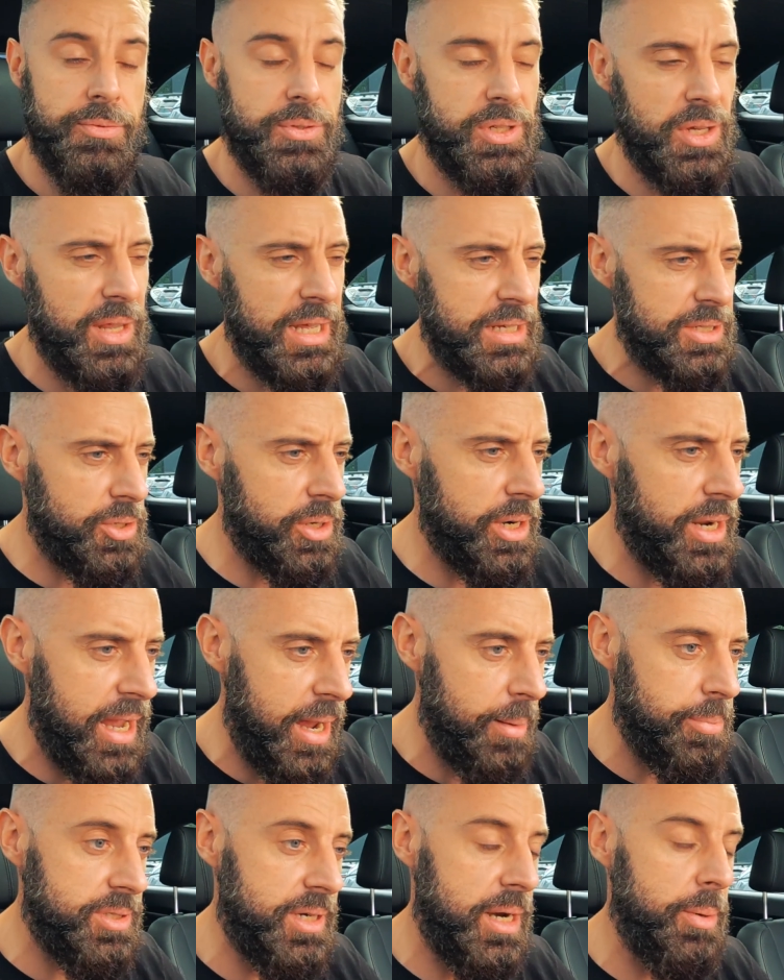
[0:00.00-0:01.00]
So that's not going to
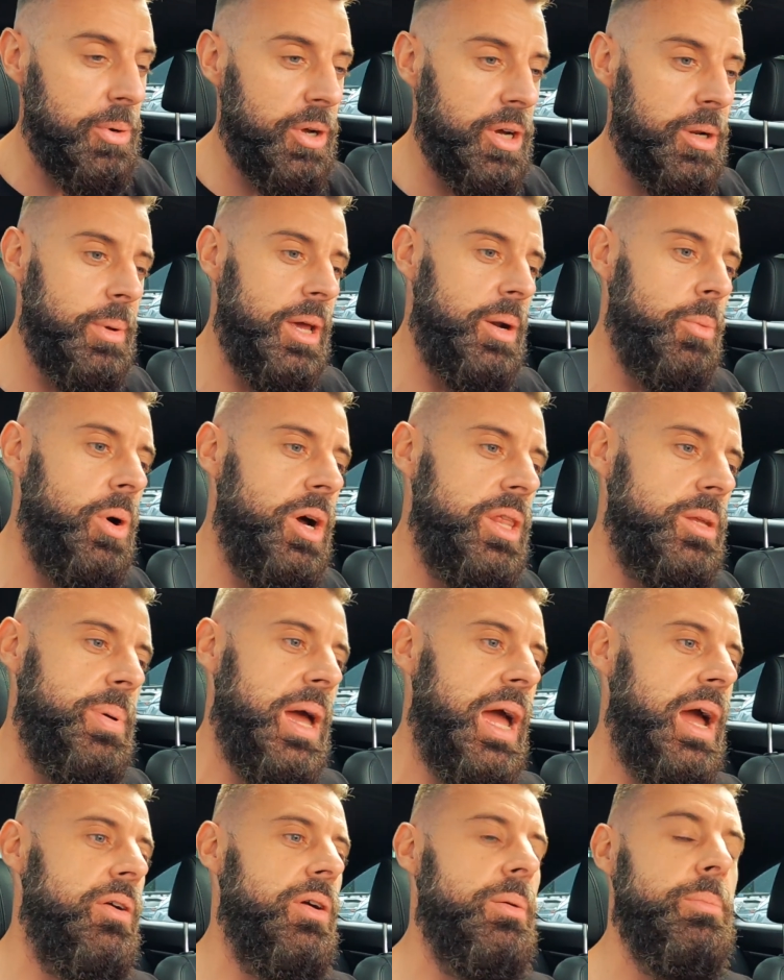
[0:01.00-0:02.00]
happen today. We're not going to be able to wind the
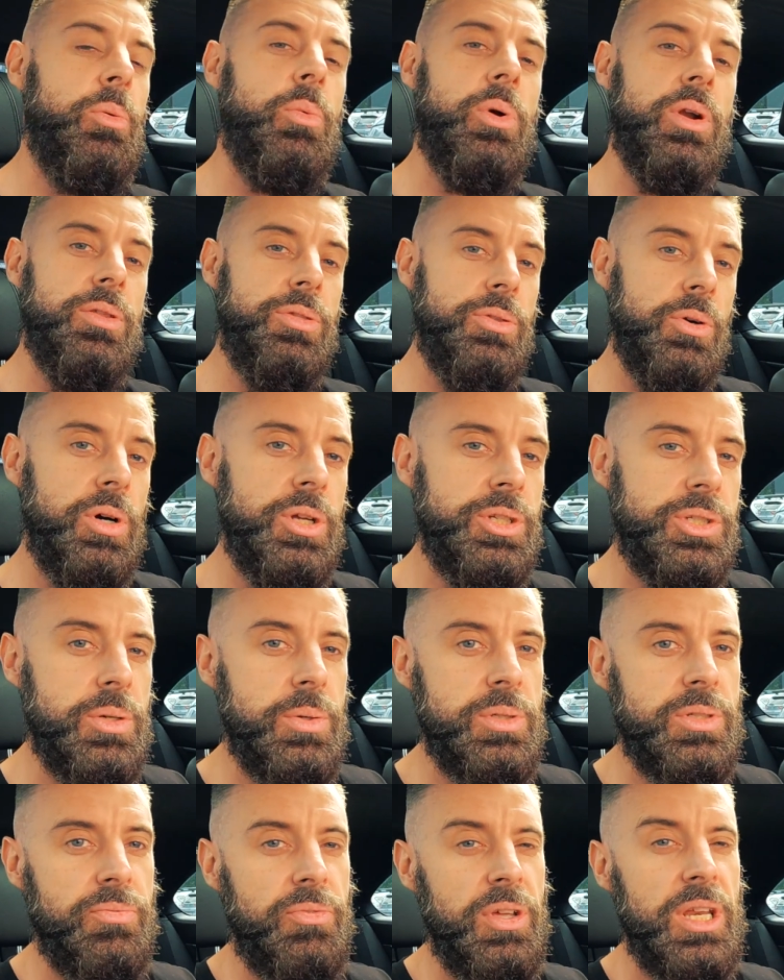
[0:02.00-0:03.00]
power up. But what I thought I'd do
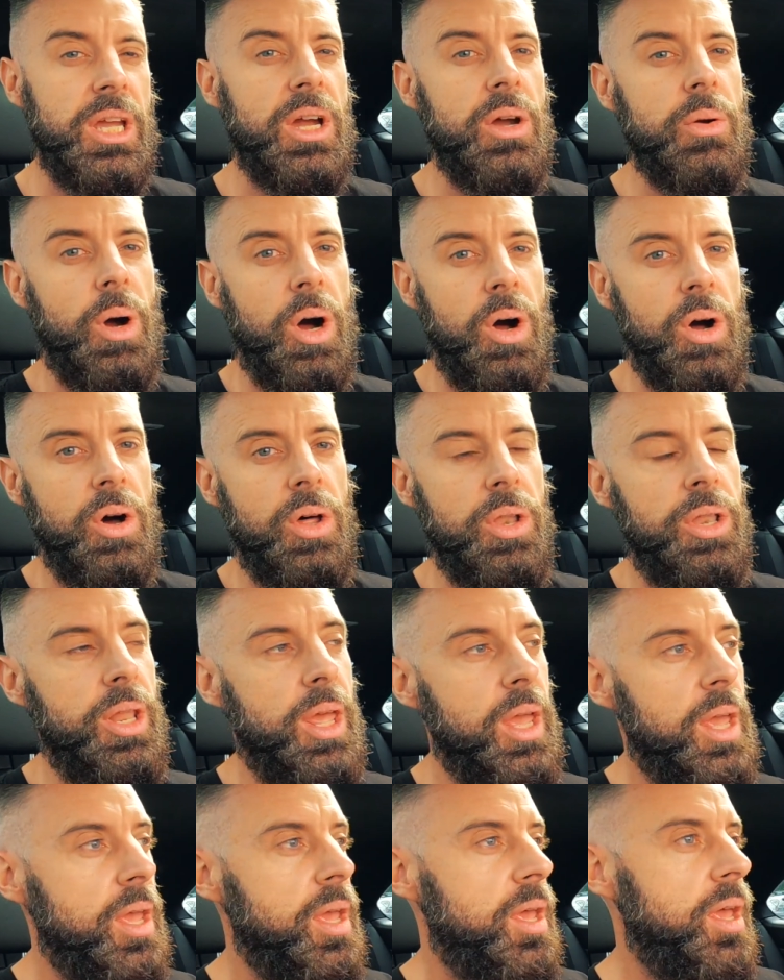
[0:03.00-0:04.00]
is a video on
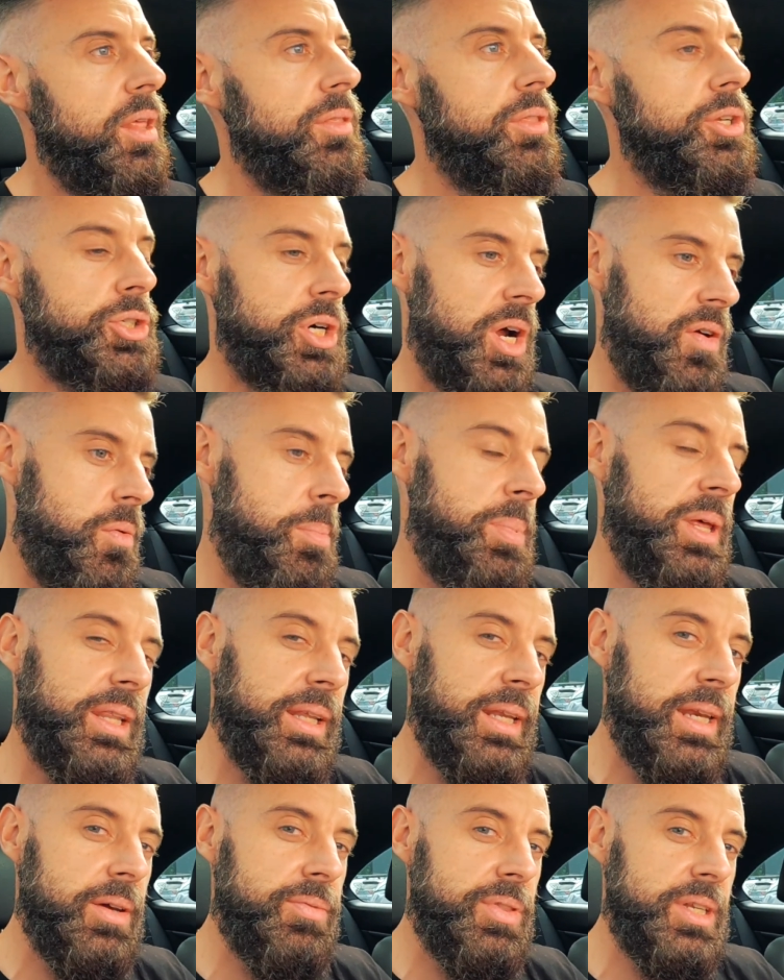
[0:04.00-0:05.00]
the
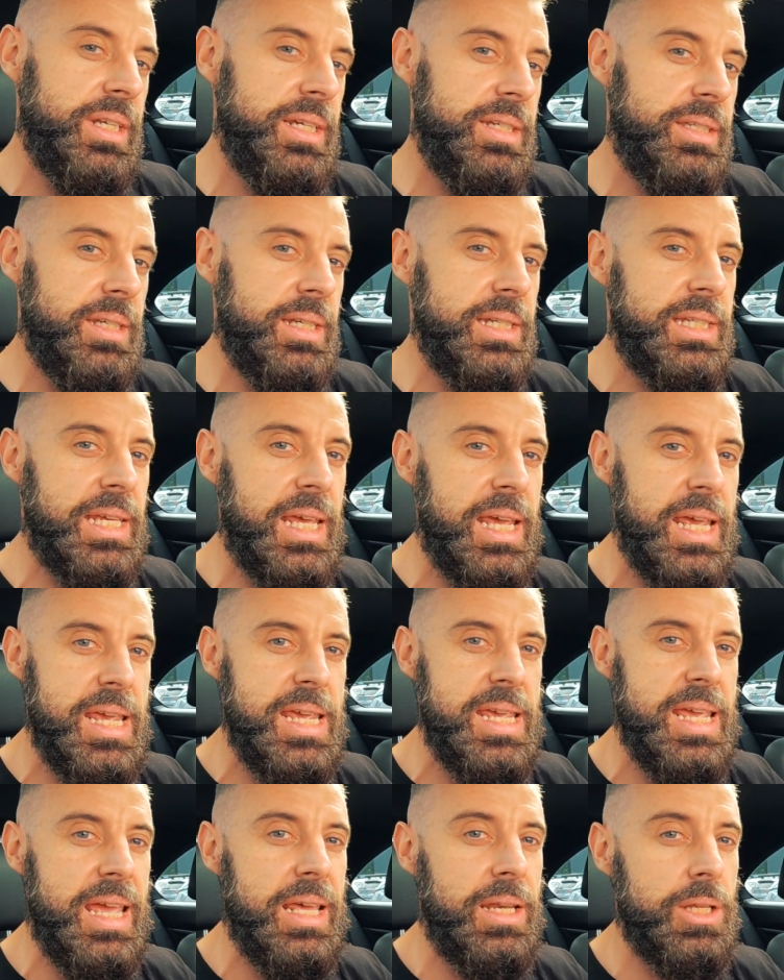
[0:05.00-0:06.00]
drivability of the
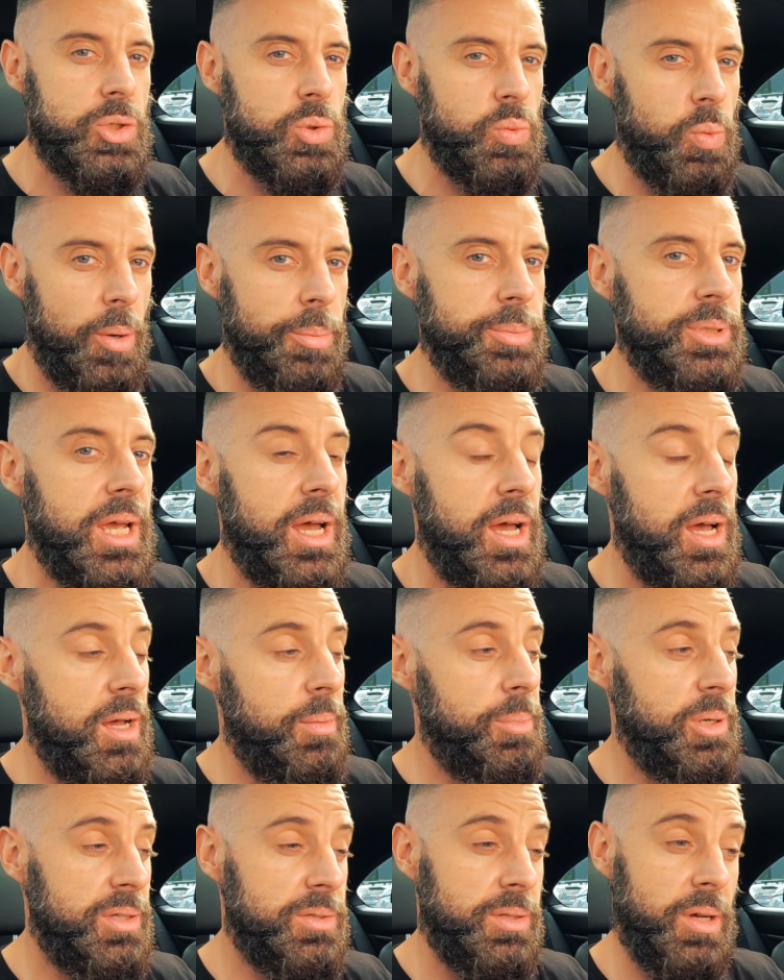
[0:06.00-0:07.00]
DCT in a swapped car,
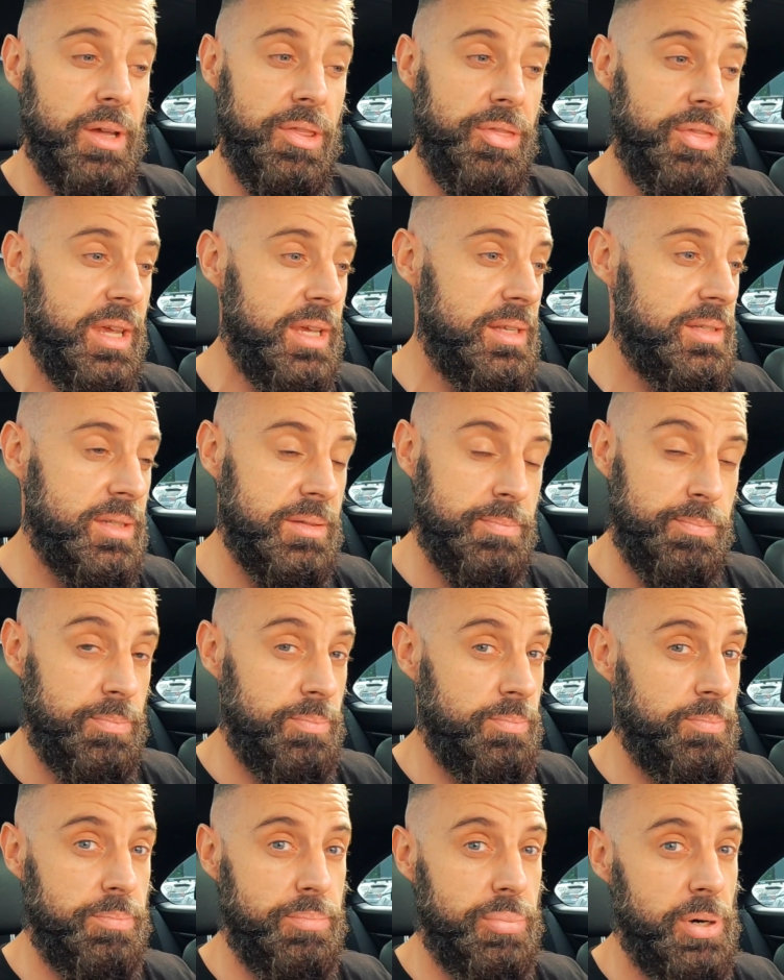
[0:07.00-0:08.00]
because I think it's
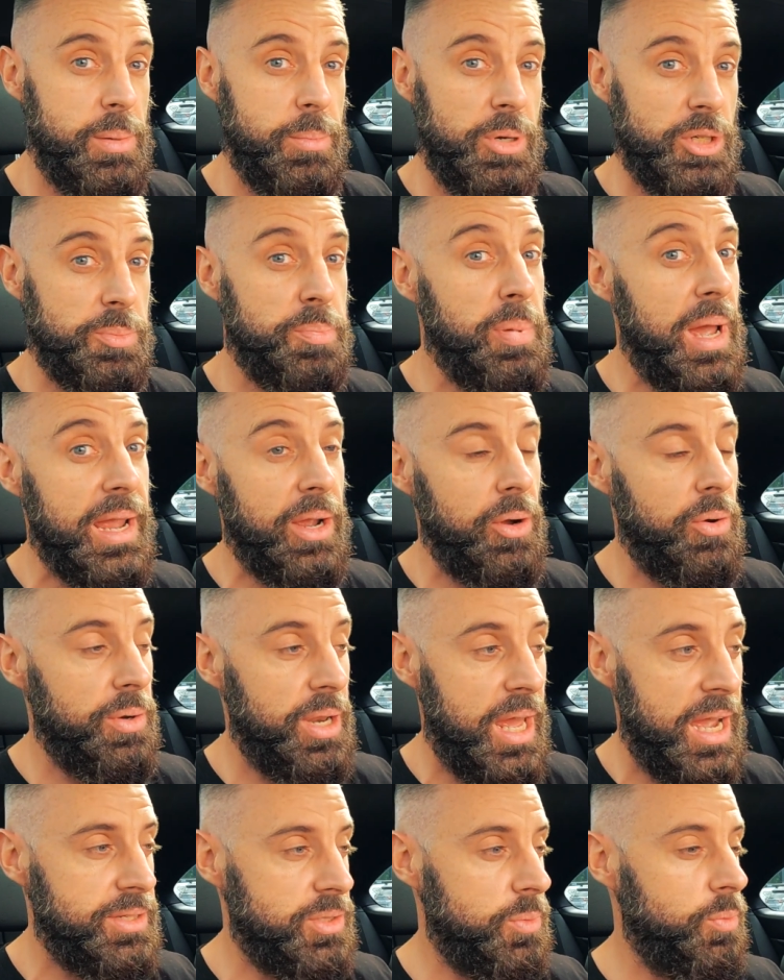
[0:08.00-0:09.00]
pretty much bang on
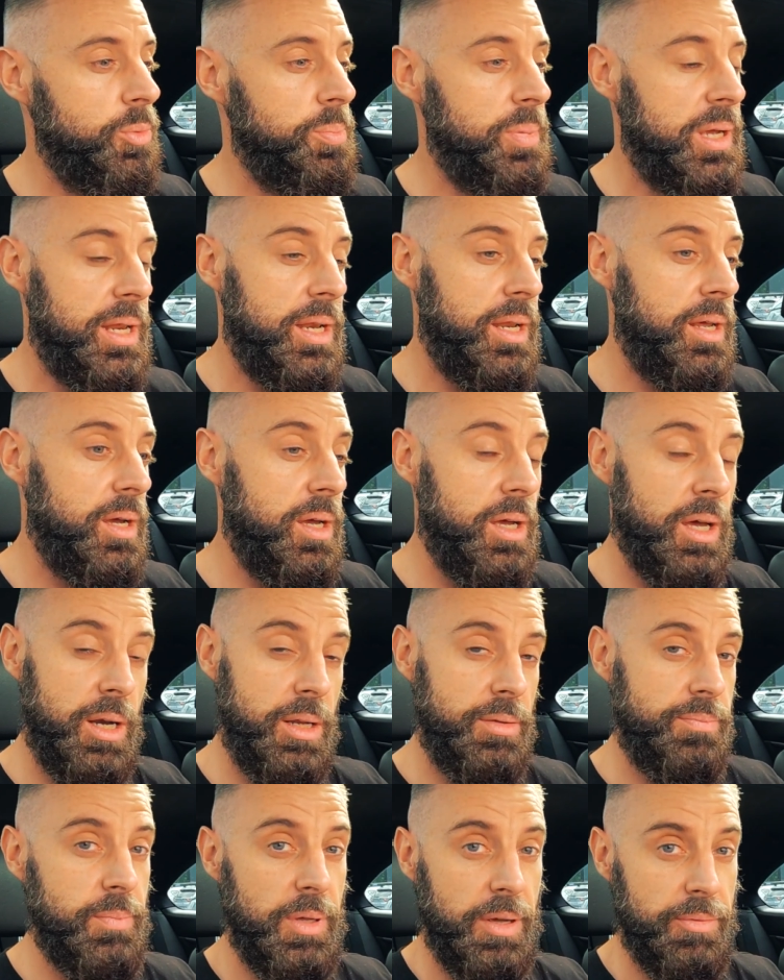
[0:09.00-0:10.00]
as it would be in a, in
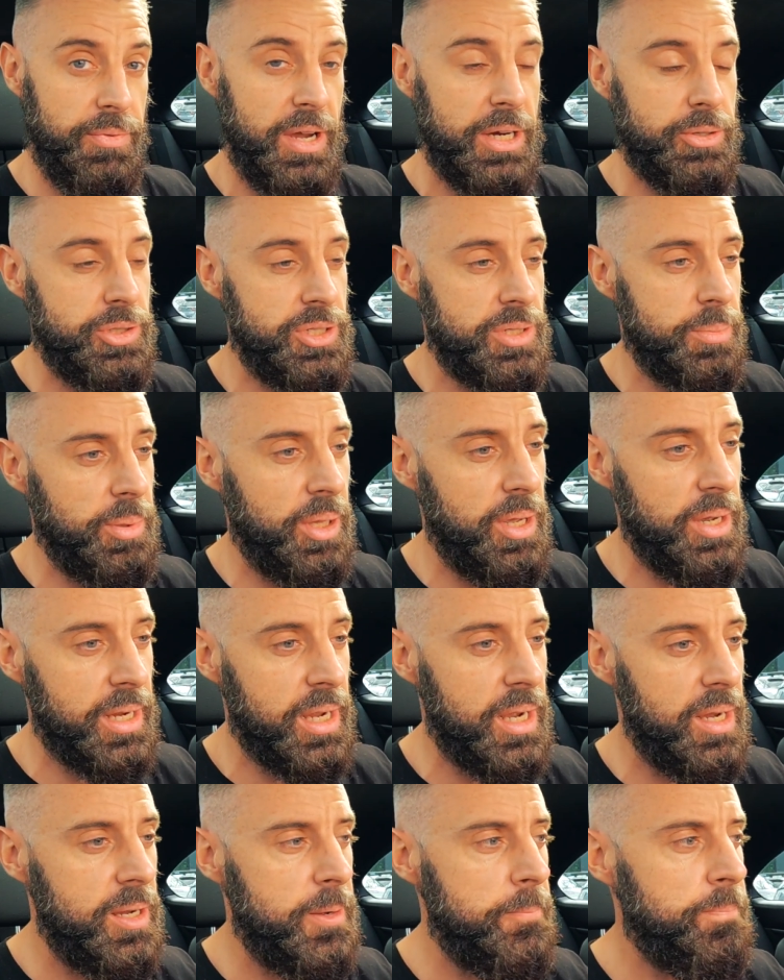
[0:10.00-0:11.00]
a, a factory supply
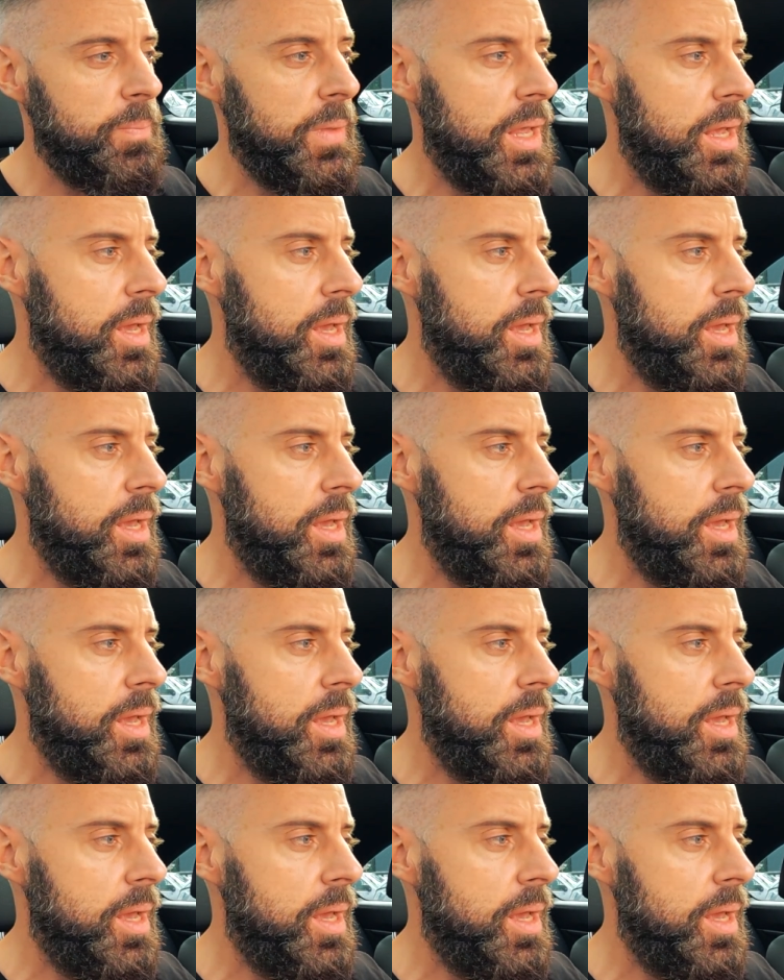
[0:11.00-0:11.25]
car.